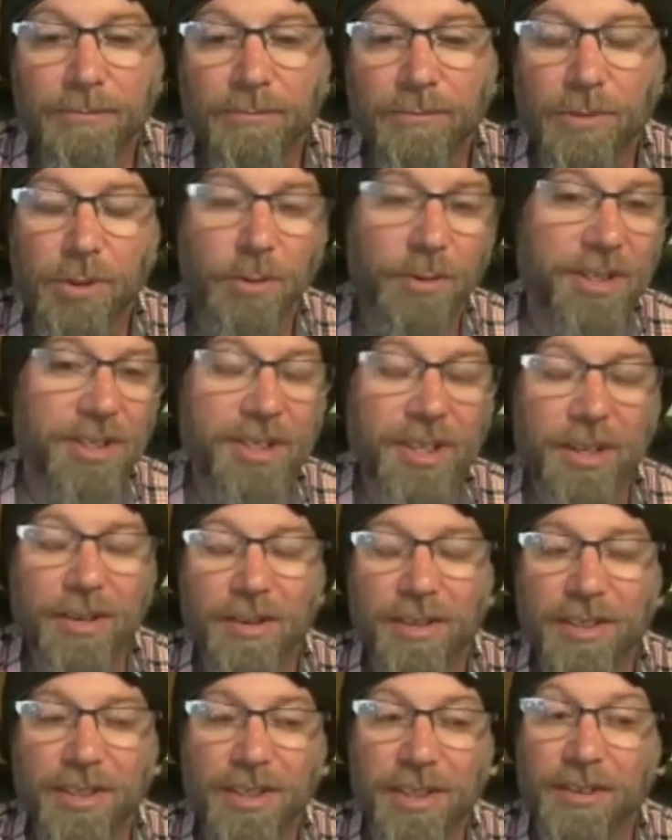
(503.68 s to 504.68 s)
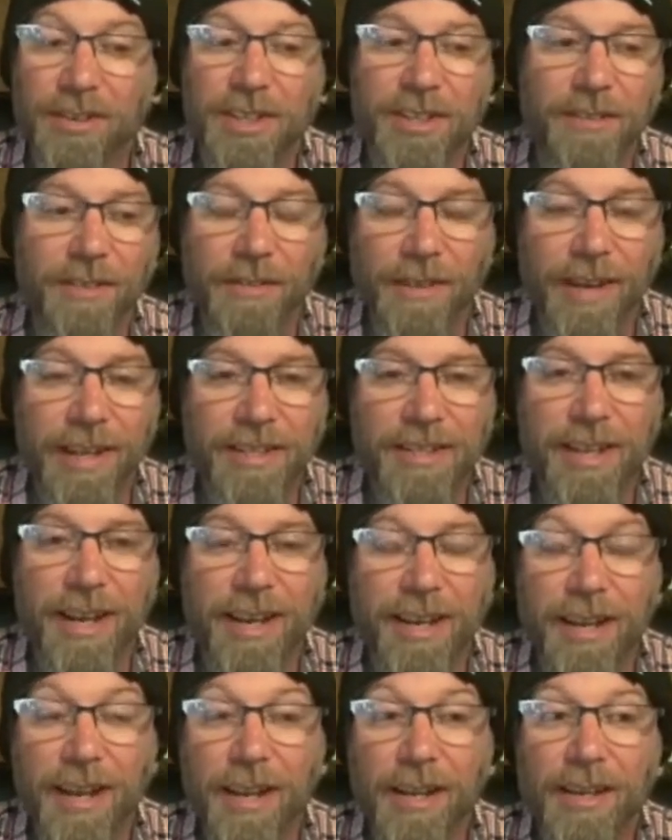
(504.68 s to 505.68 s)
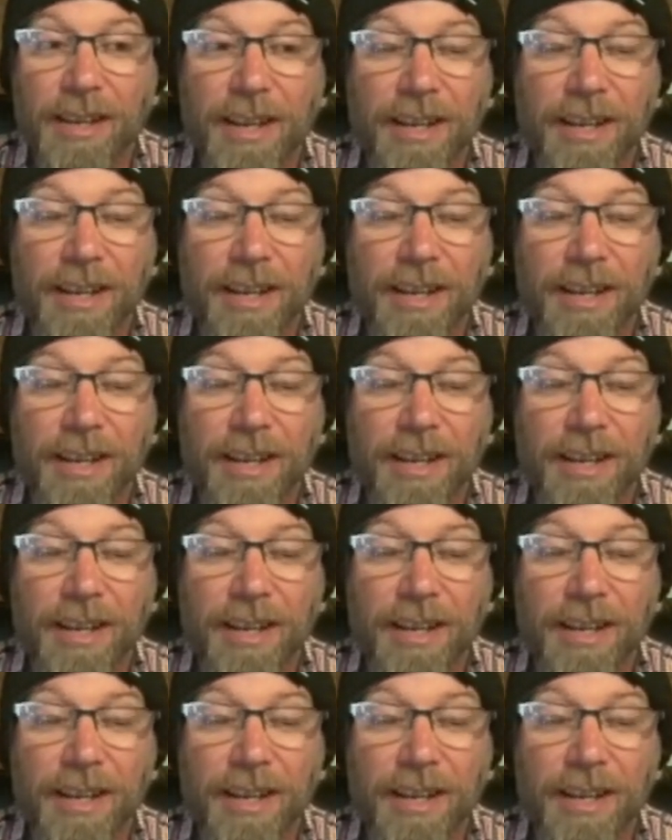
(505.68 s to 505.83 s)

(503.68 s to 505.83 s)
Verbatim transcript: through a se- series of events, I in-